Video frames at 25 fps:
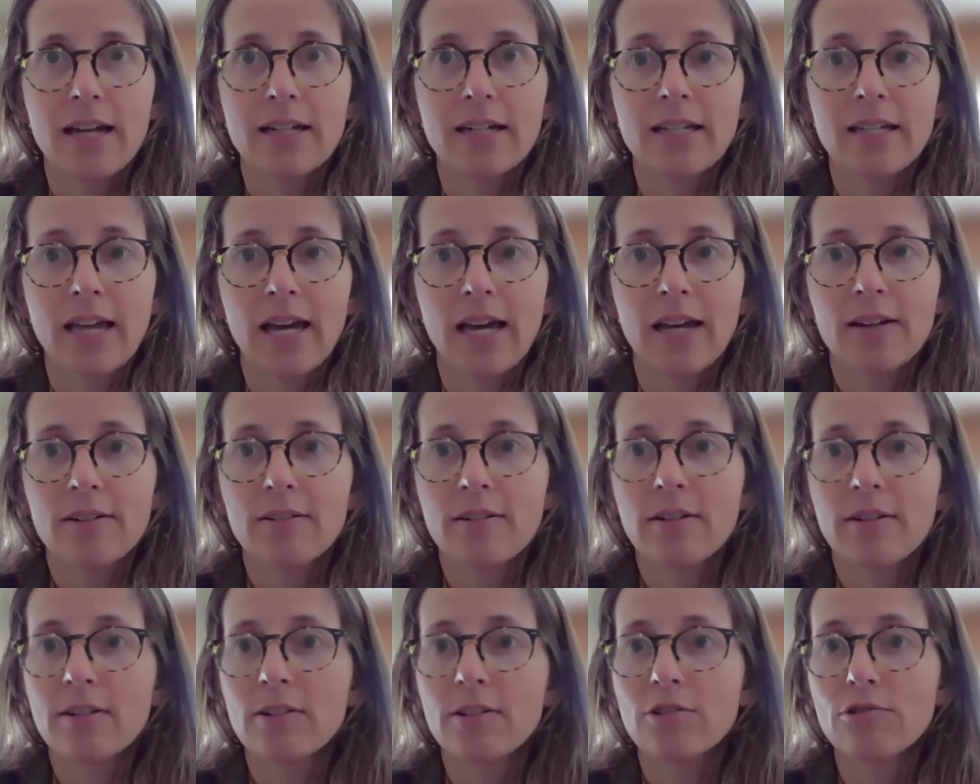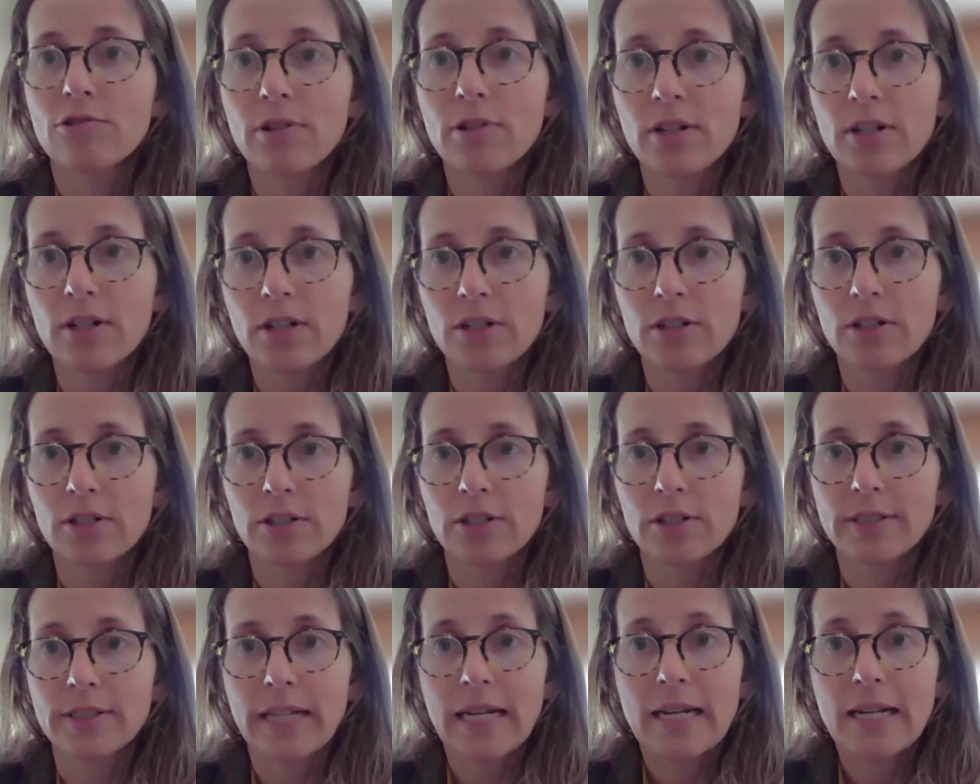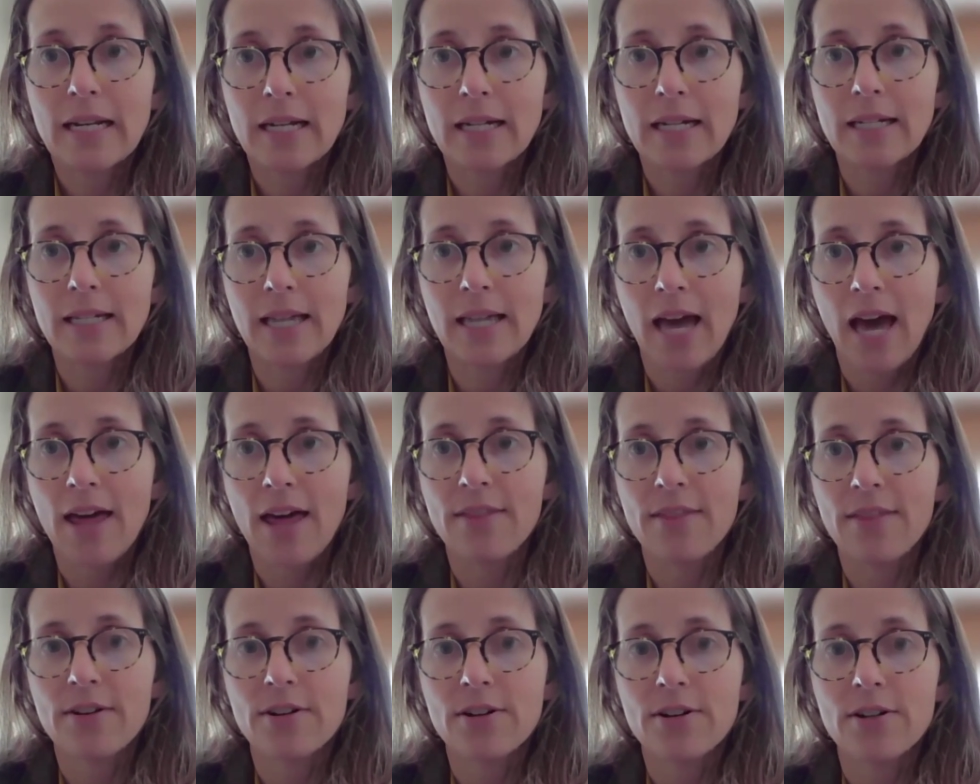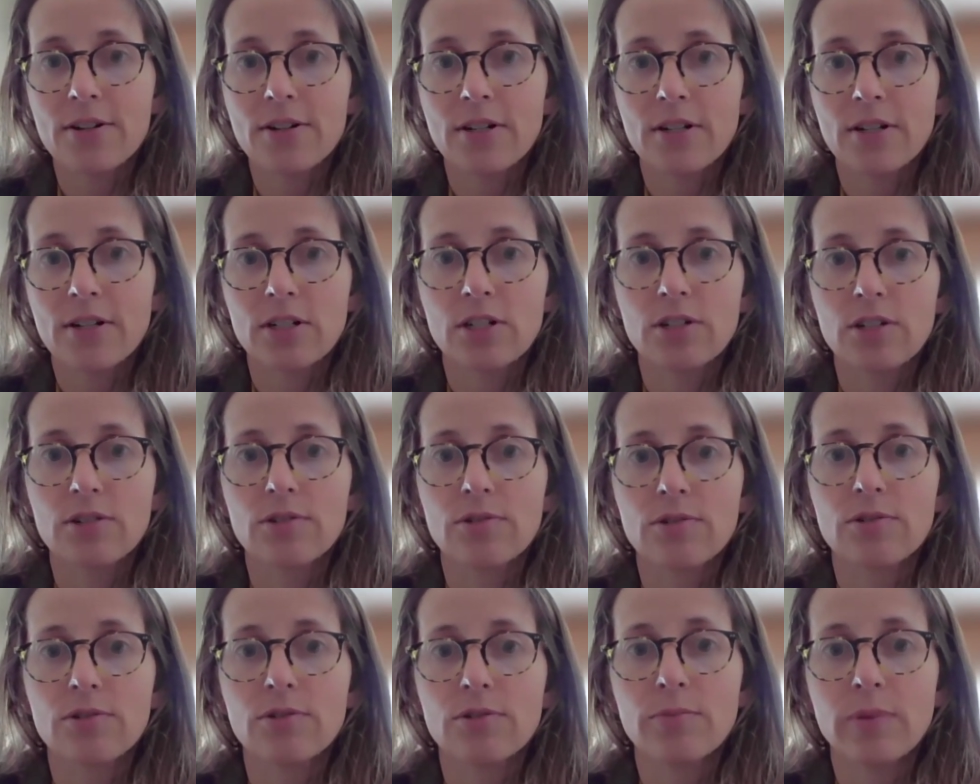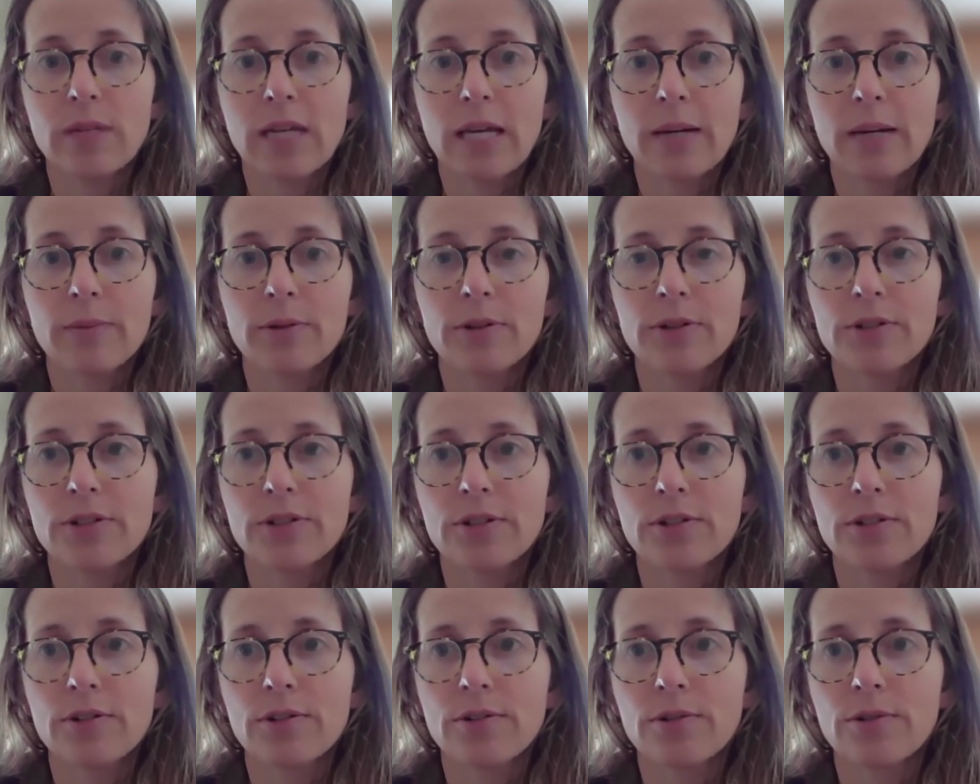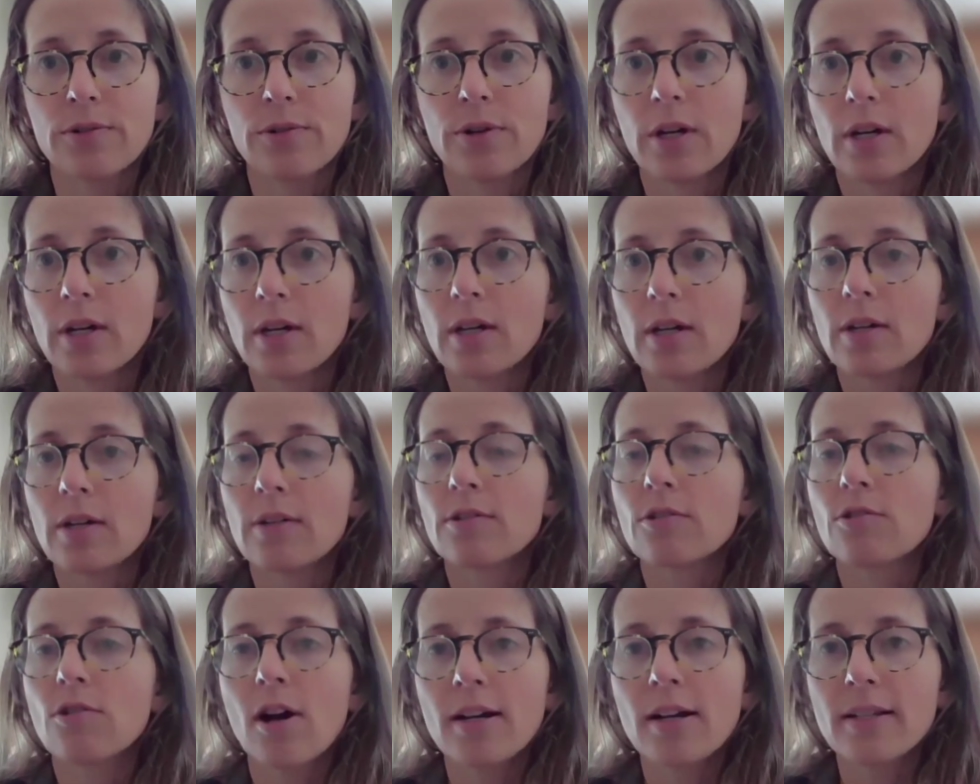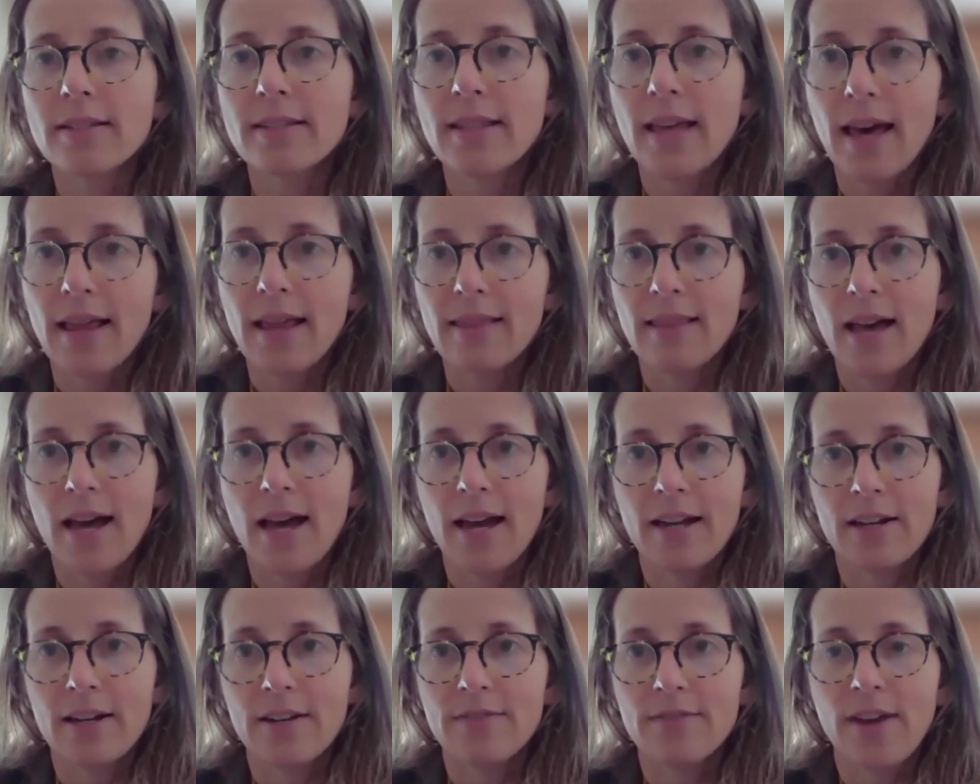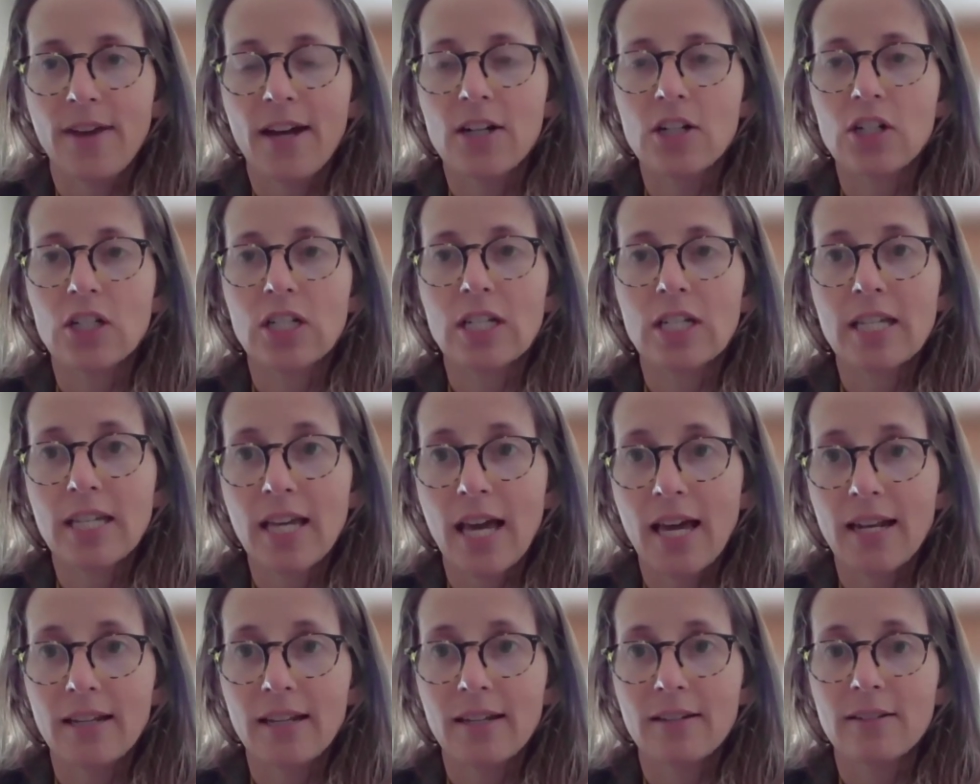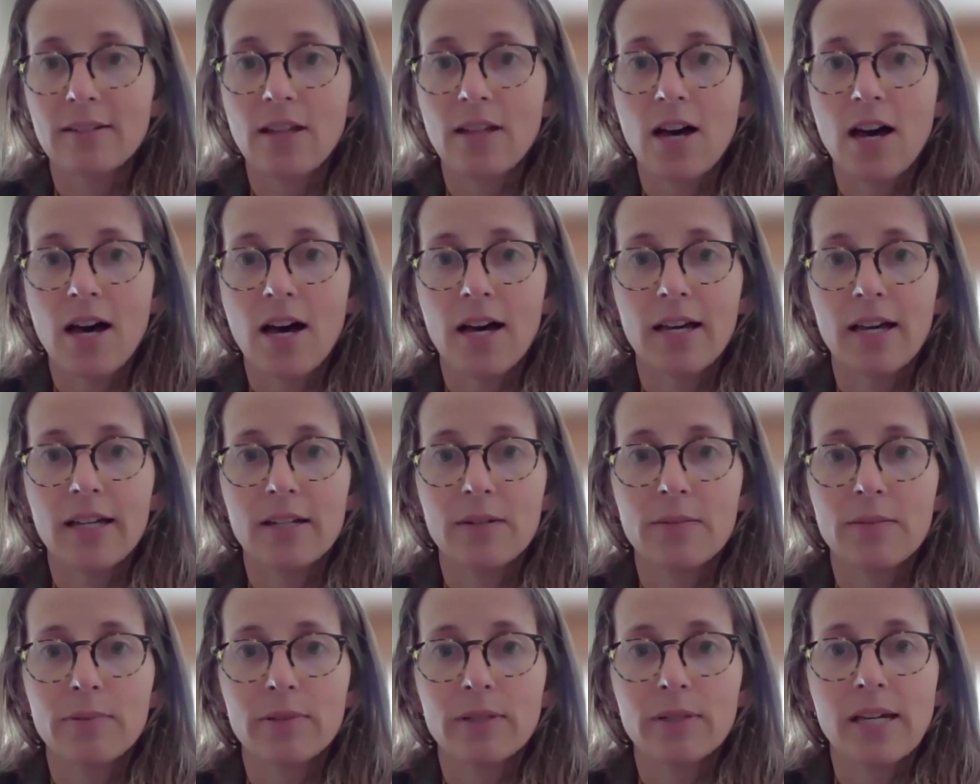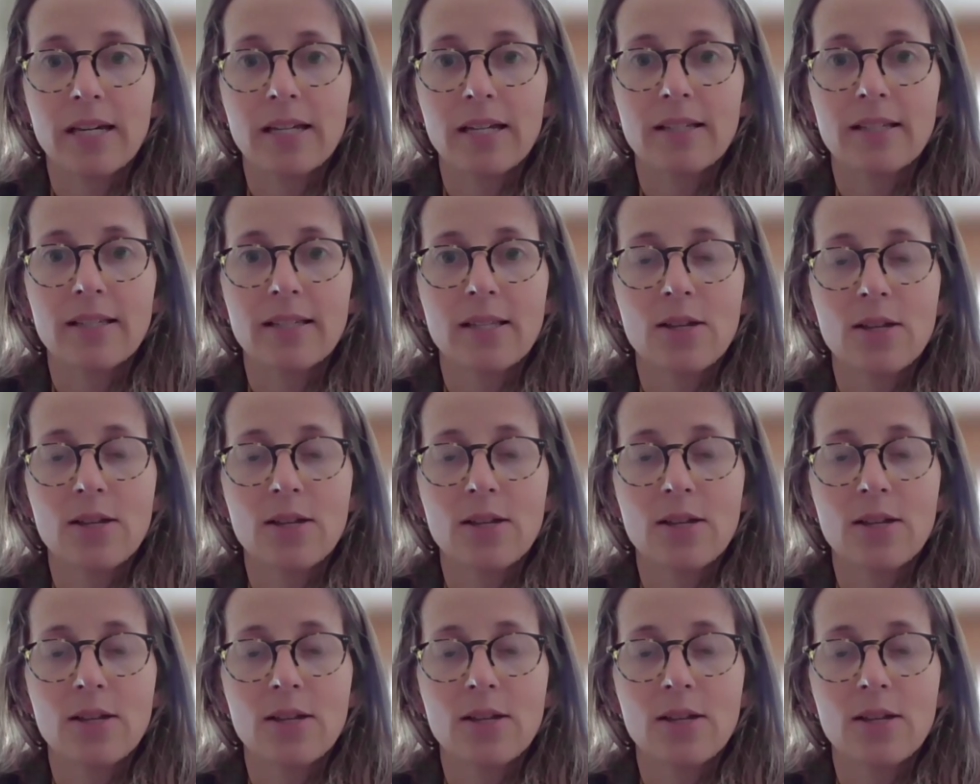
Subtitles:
get critical data gathered to be able to cross that line of actually getting a law in place.